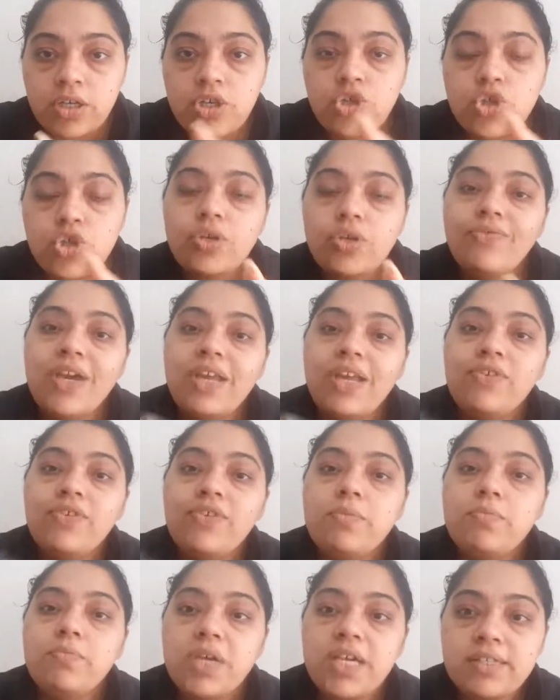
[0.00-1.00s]
So when
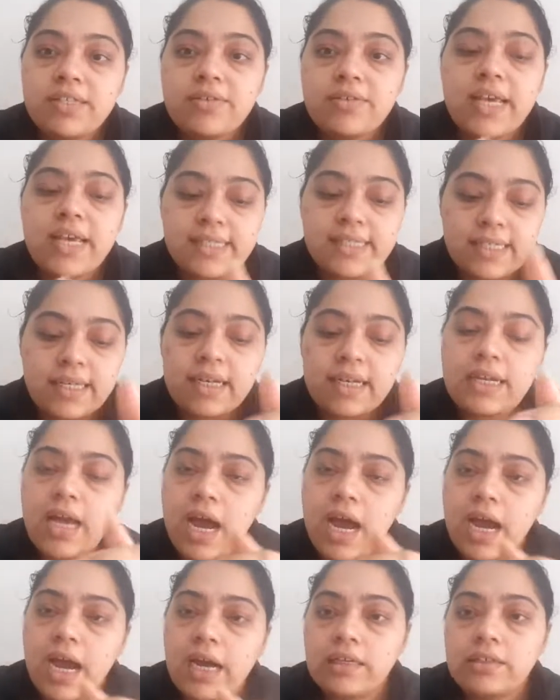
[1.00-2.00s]
we mix resin and
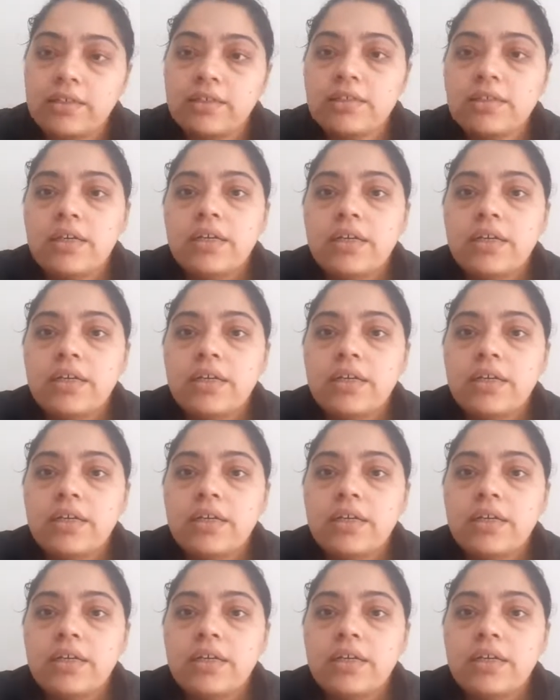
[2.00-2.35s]
hardener,